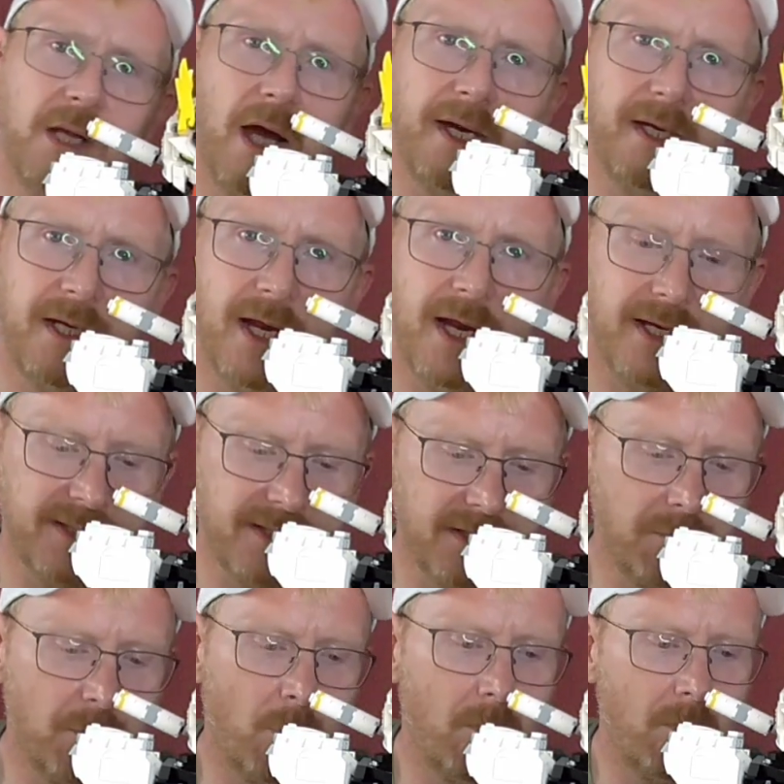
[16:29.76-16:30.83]
side he has
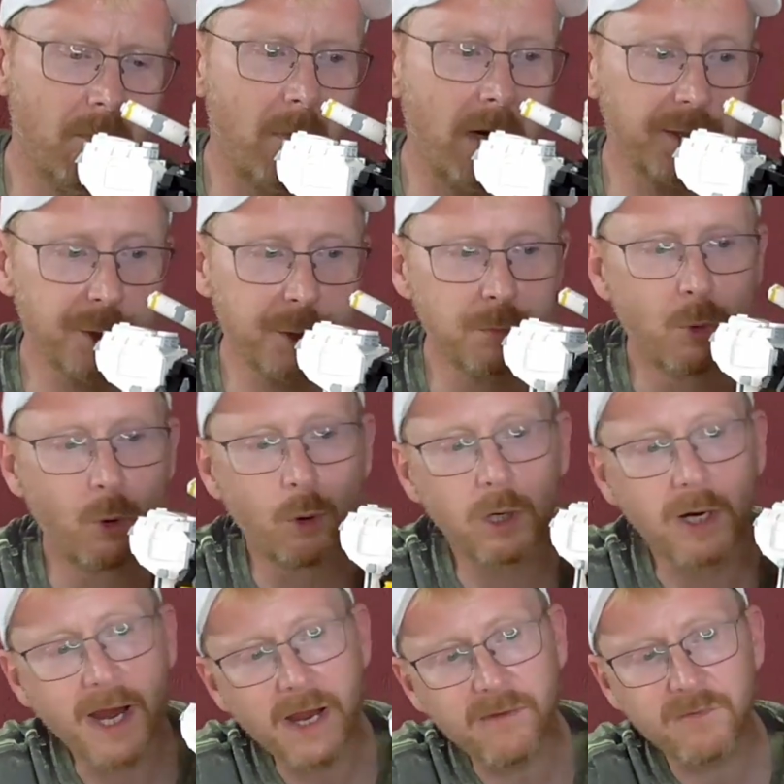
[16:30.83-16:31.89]
the much
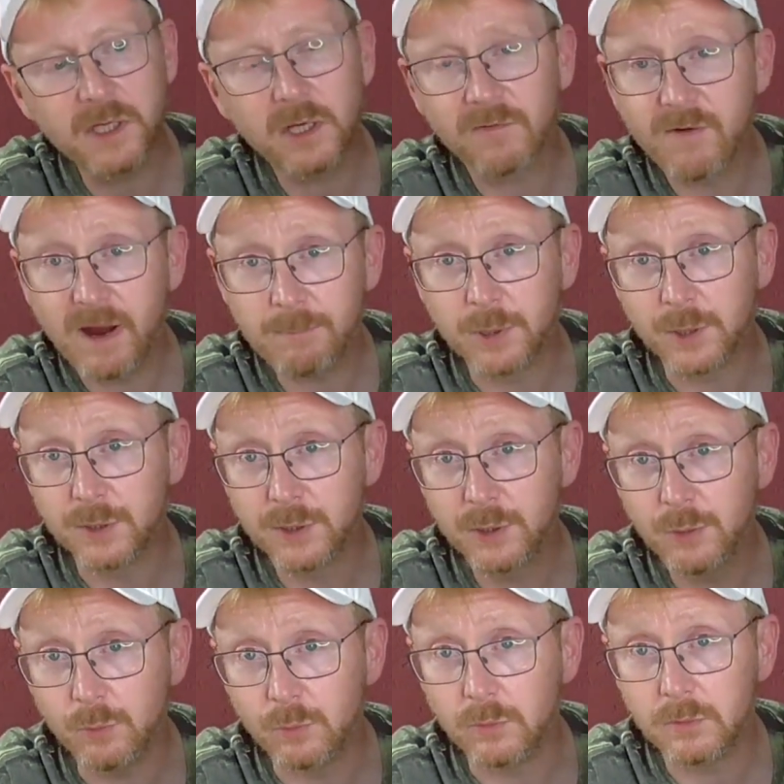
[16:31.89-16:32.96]
more heavier weapon
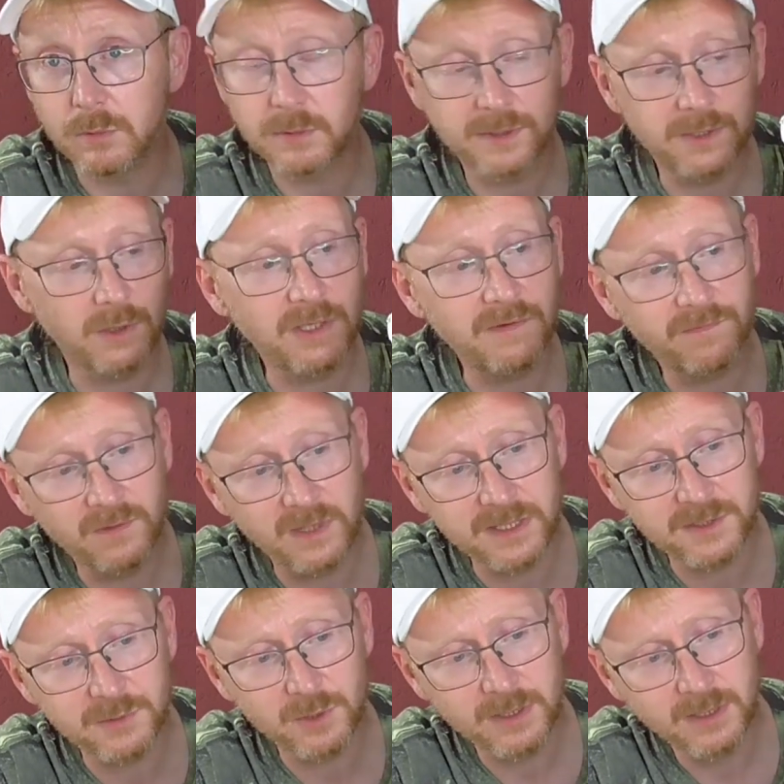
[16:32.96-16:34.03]
too. So if
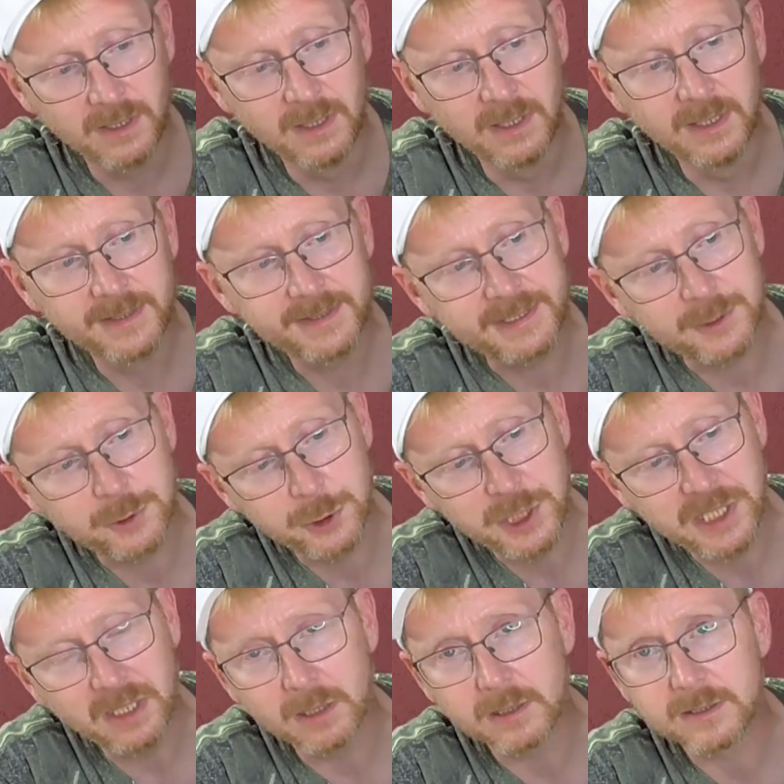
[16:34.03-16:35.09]
this
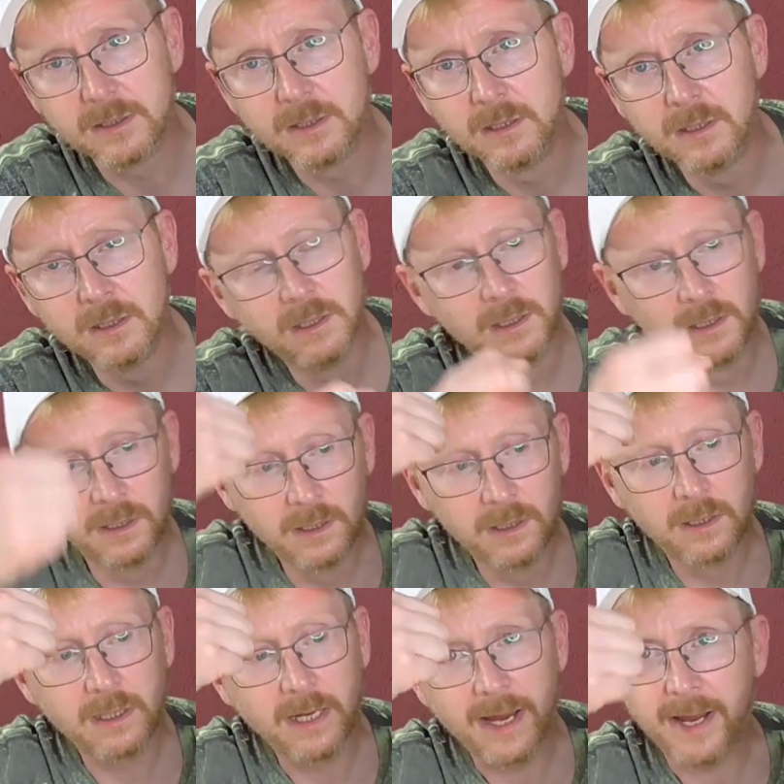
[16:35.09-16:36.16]
shield
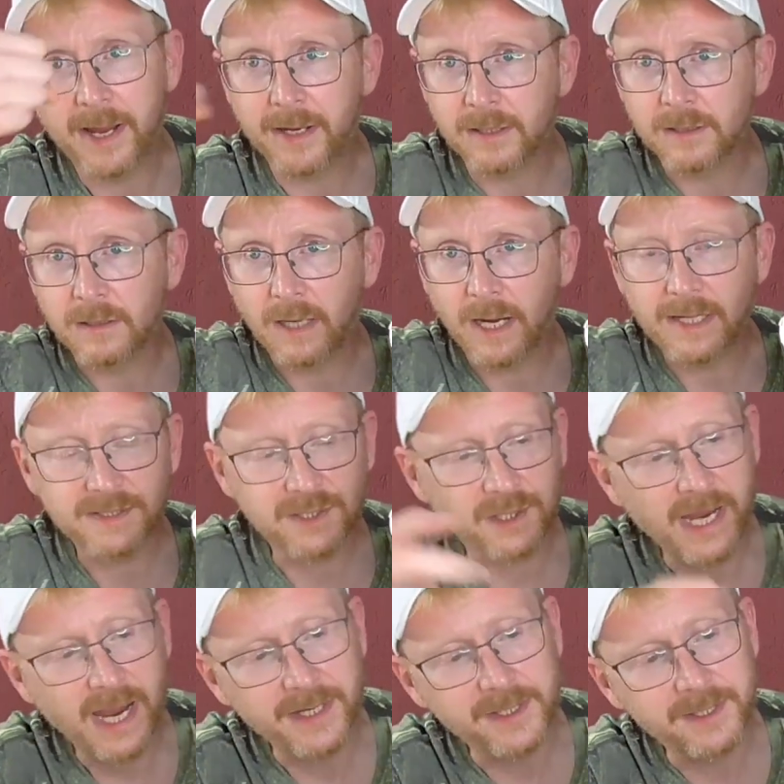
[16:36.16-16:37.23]
and laser
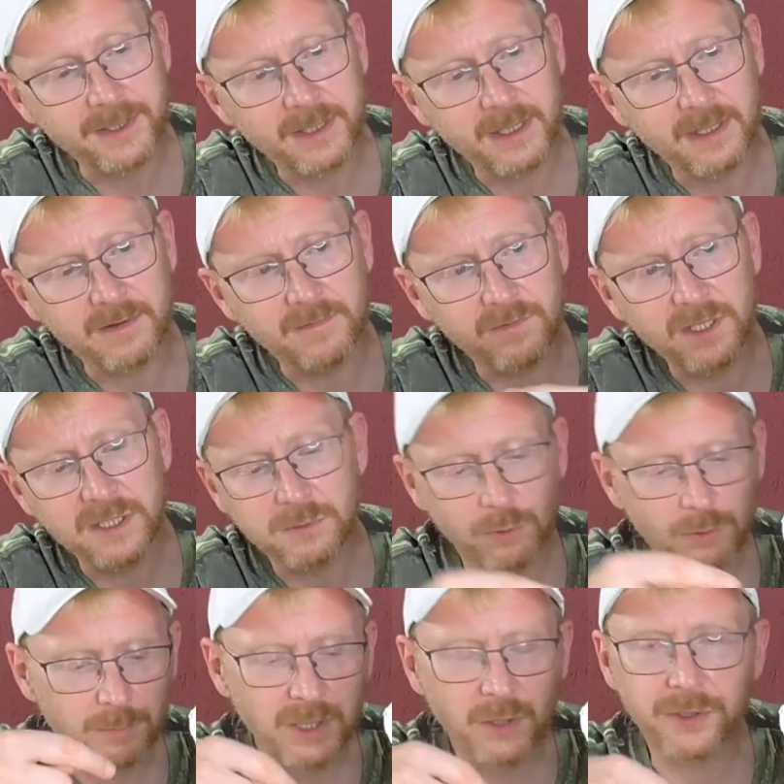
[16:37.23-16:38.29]
cannon, if this
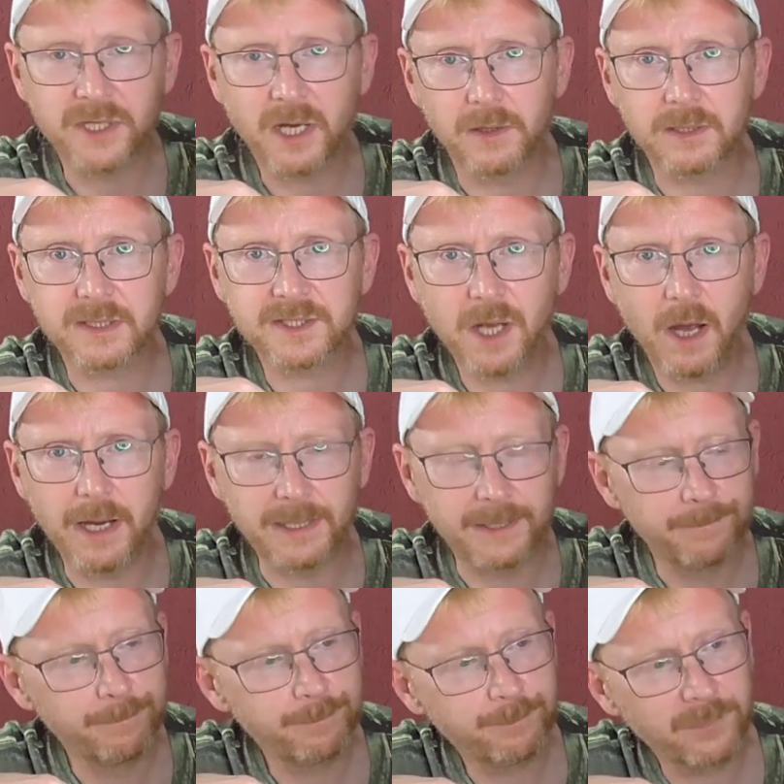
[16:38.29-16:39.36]
would be on the other side,
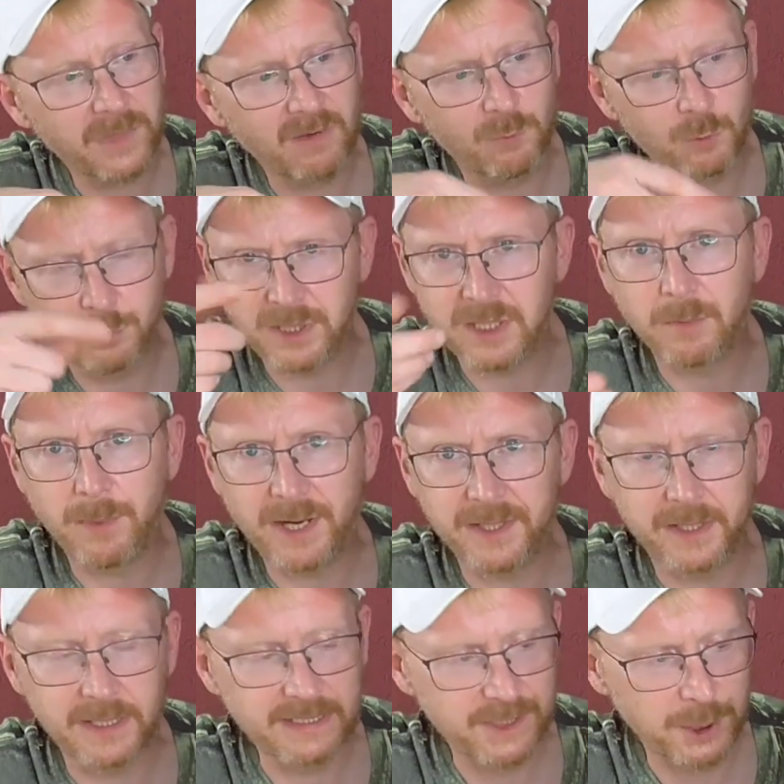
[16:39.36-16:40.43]
would be the
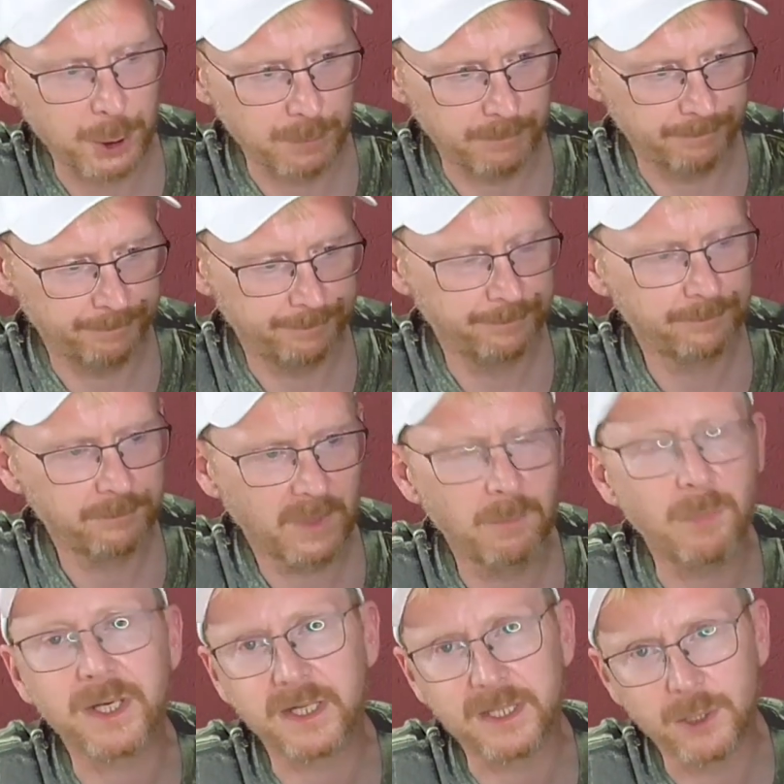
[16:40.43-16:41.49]
better decision.
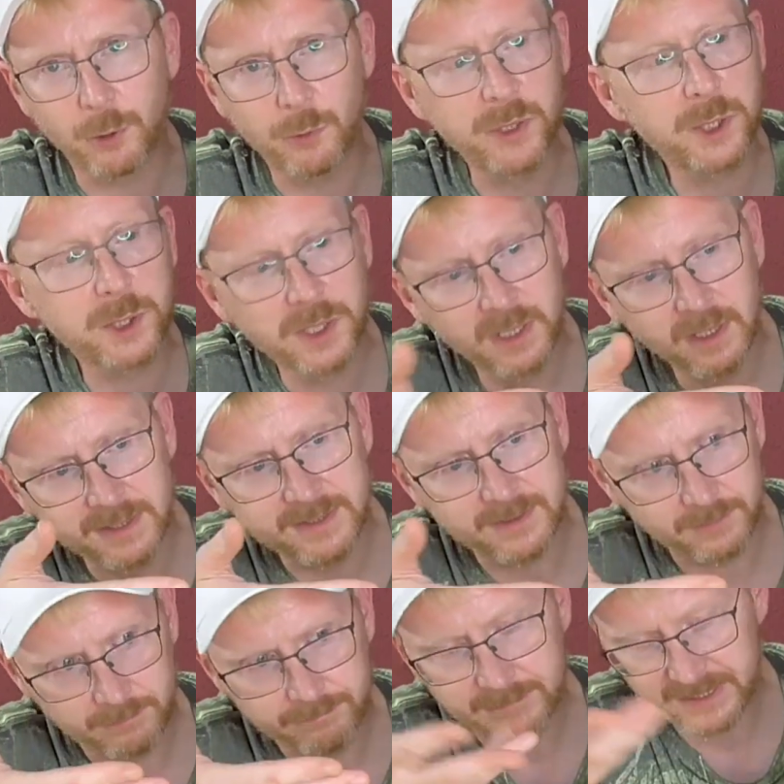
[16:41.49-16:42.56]
But in the original it's
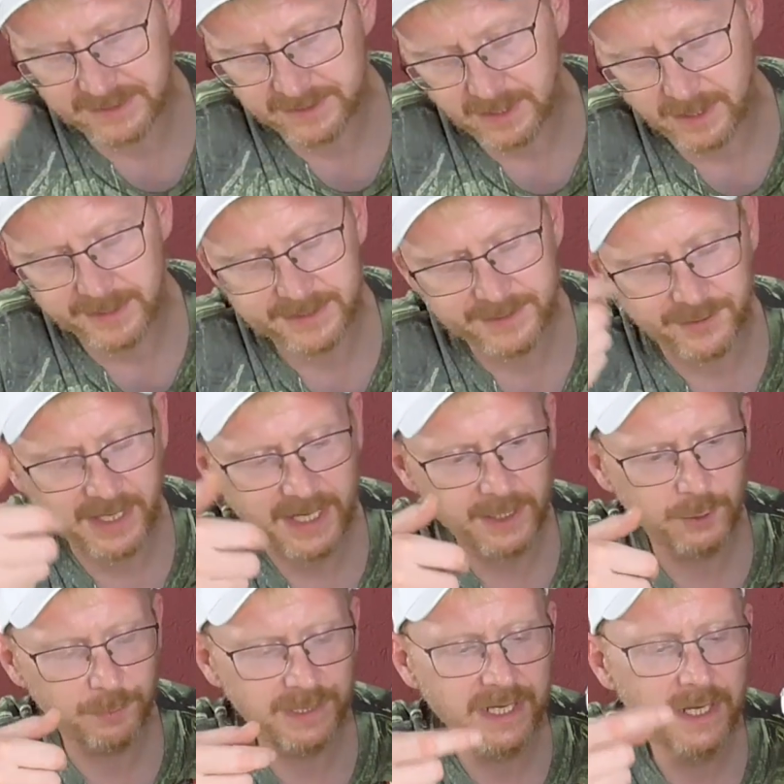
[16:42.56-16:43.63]
on this side, so it had
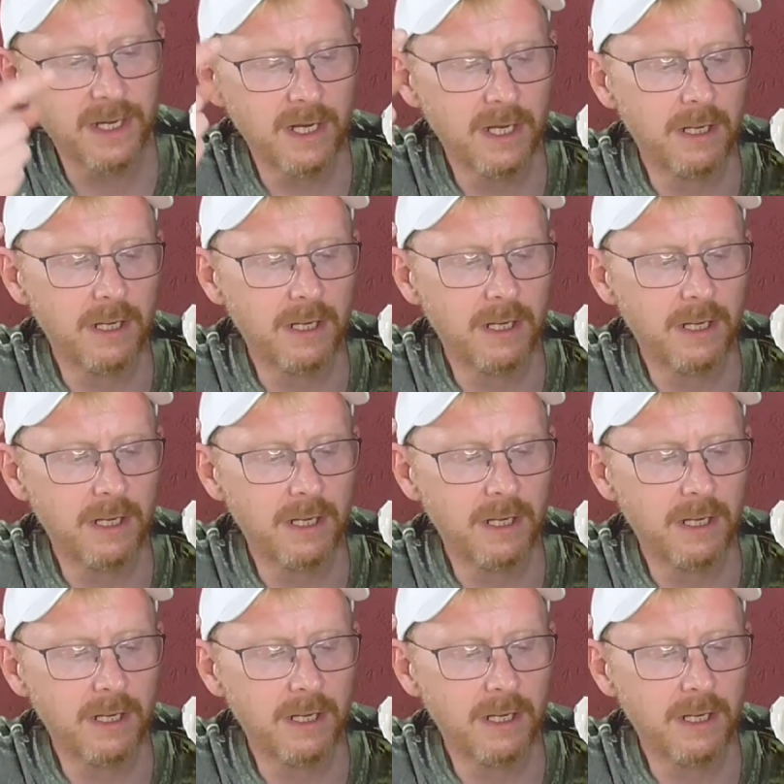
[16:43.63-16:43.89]
to be.